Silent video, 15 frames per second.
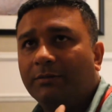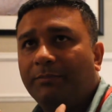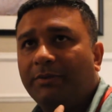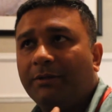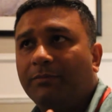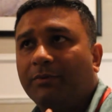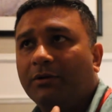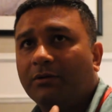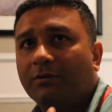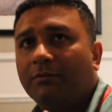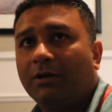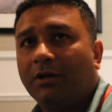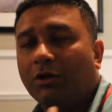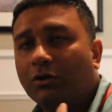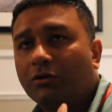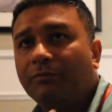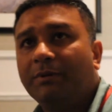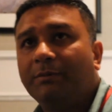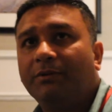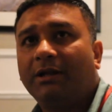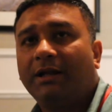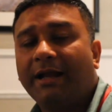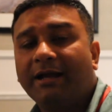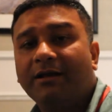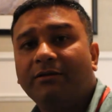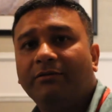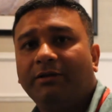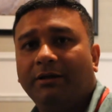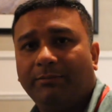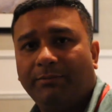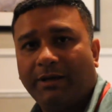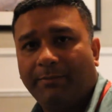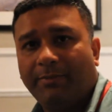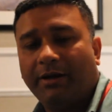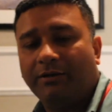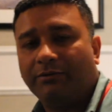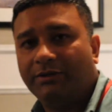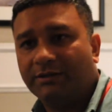people, a lot of people are angry about